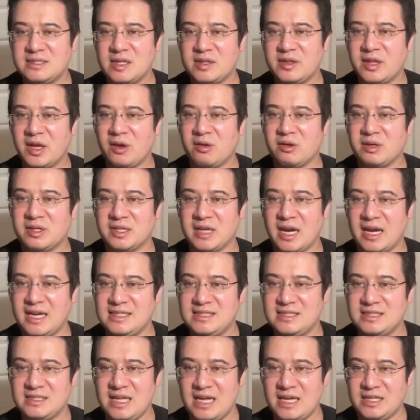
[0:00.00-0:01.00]
that they're in
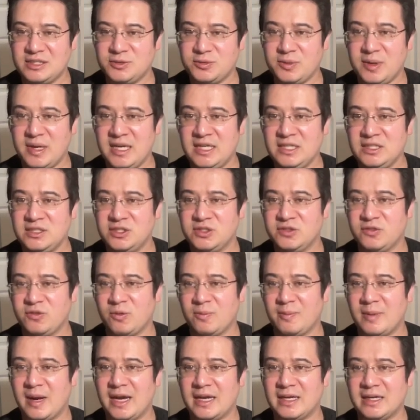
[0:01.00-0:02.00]
Night Slash range for
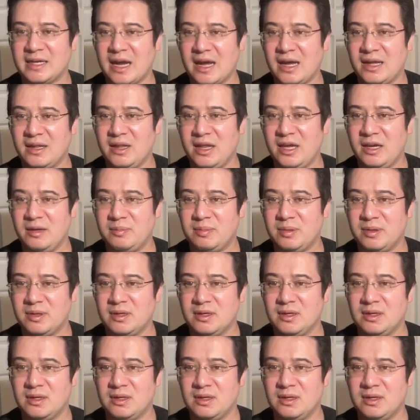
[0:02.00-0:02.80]
my Annihilate,